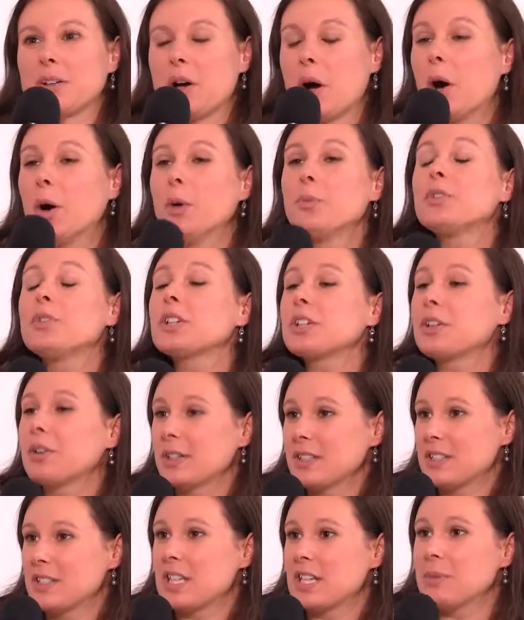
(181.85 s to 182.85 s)
hopefully
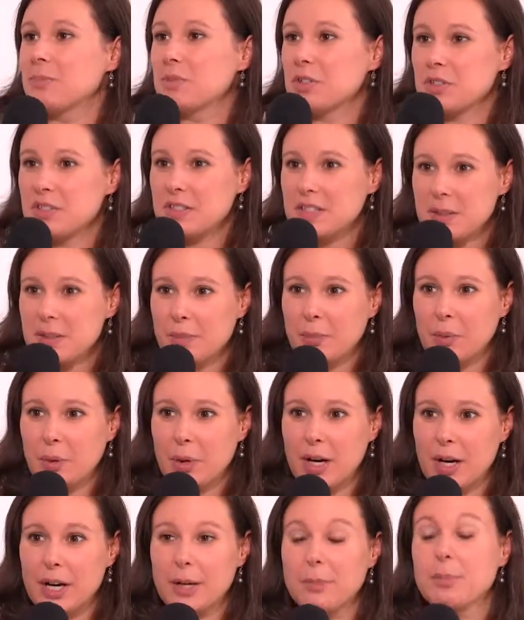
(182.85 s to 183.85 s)
going to keep doing some
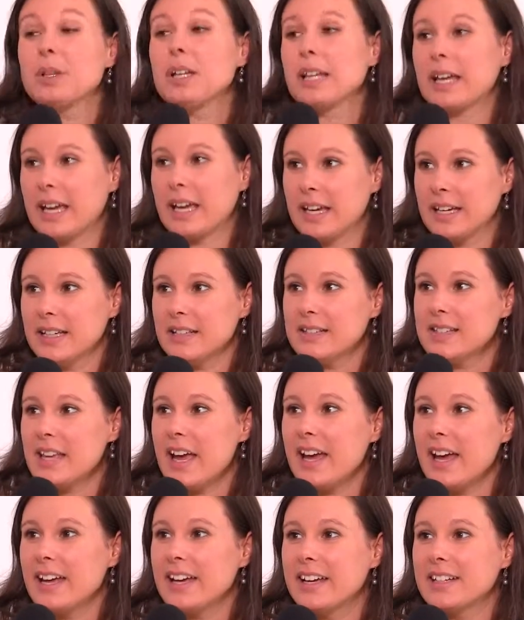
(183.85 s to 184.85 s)
more plays
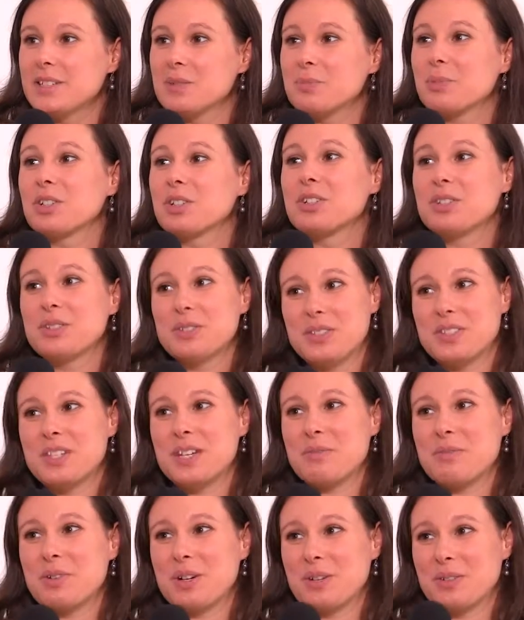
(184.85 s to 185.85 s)
and
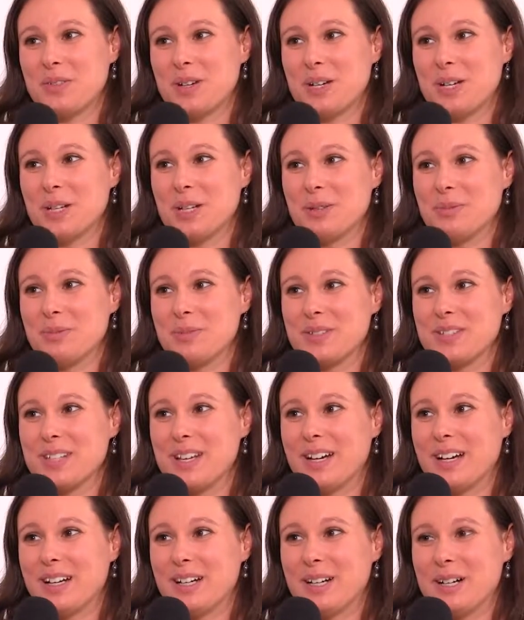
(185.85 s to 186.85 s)
producing more films
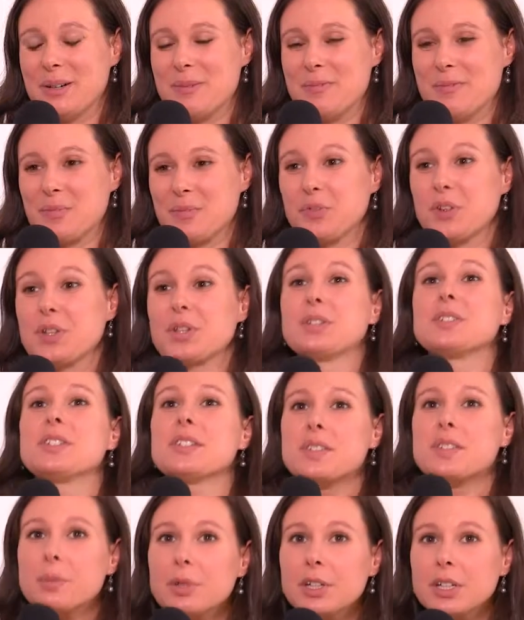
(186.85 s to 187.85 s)
for the
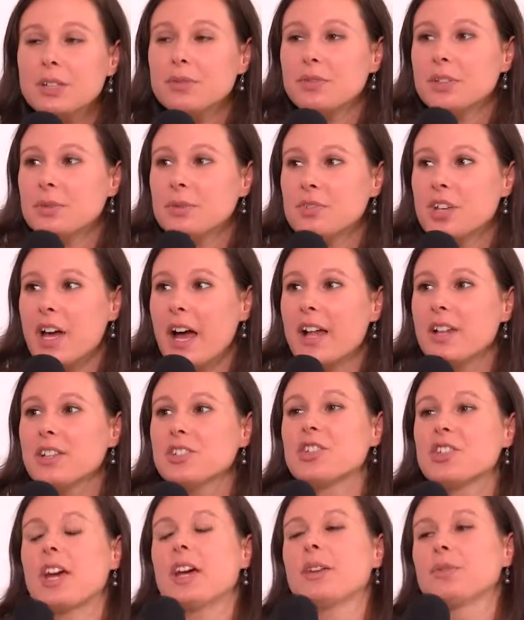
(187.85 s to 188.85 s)
Disability Film
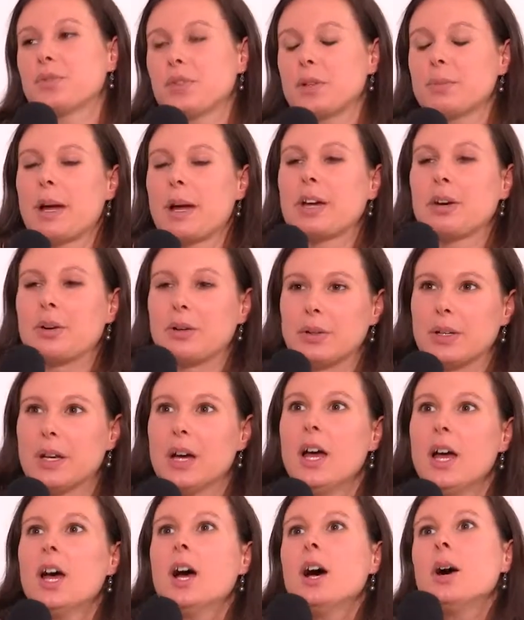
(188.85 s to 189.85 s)
Challenge and for my own
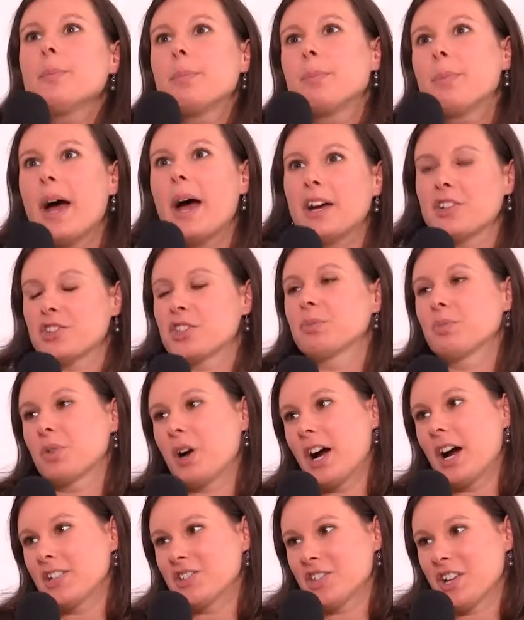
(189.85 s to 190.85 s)
passion
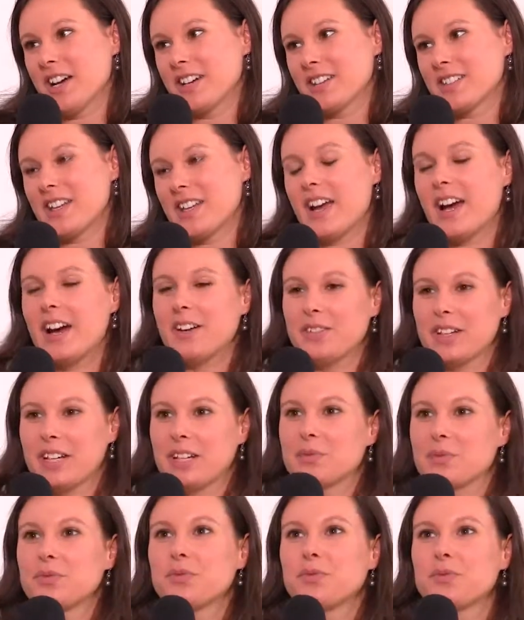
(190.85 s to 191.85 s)
projects. I have
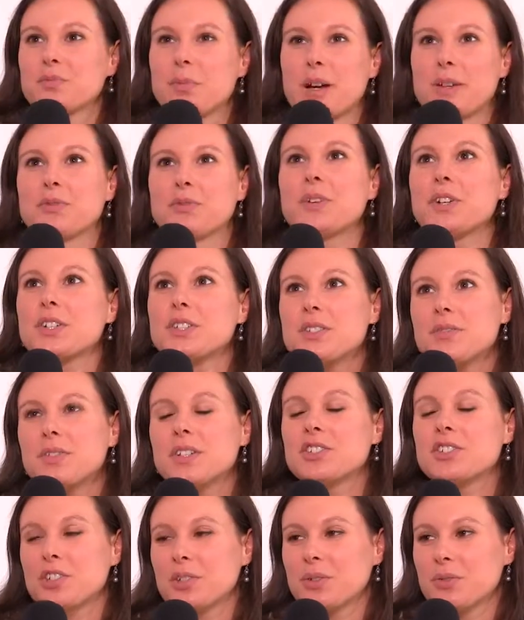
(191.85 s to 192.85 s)
like my first
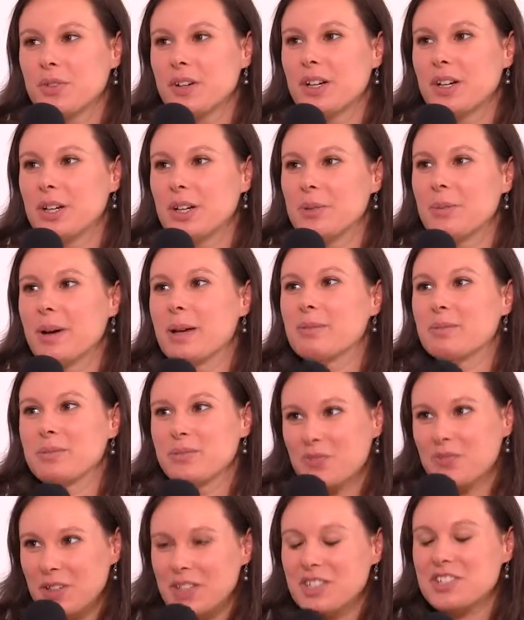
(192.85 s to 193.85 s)
feature film, wow,
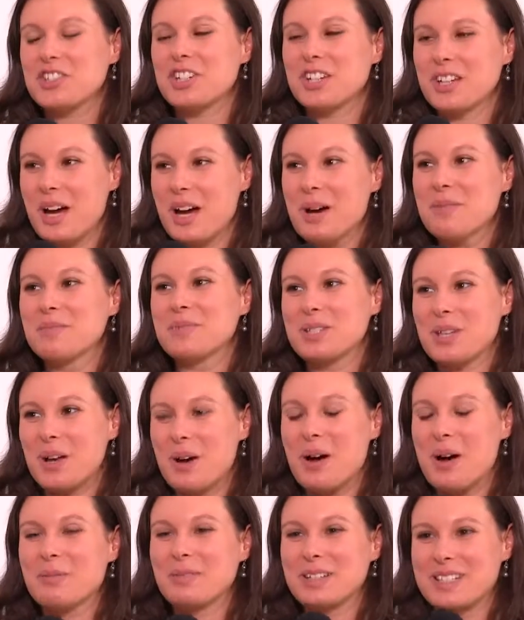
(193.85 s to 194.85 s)
I'm finishing up, so
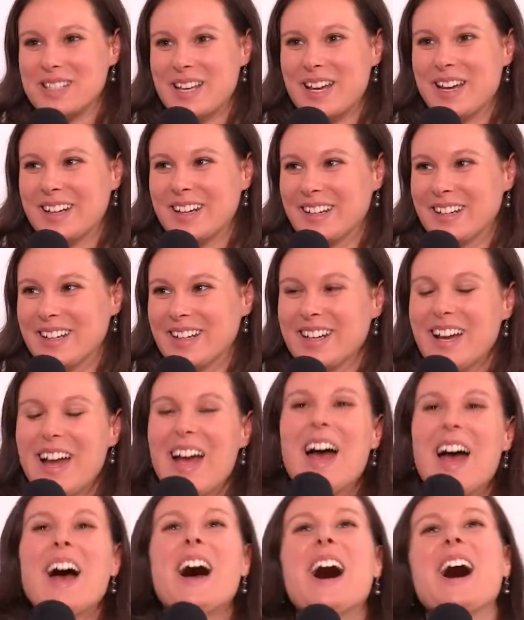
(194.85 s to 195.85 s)
I'm excited.
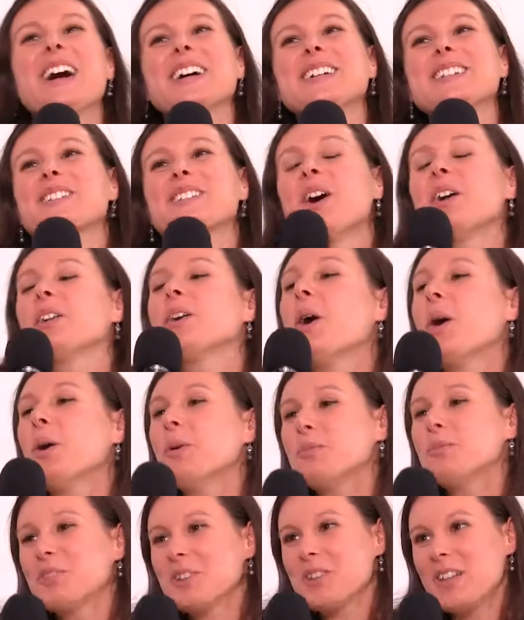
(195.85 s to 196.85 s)
It's called
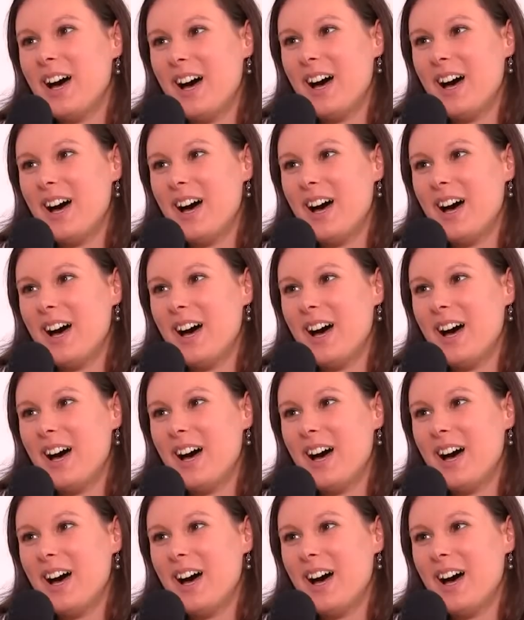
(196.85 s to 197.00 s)
Hope for the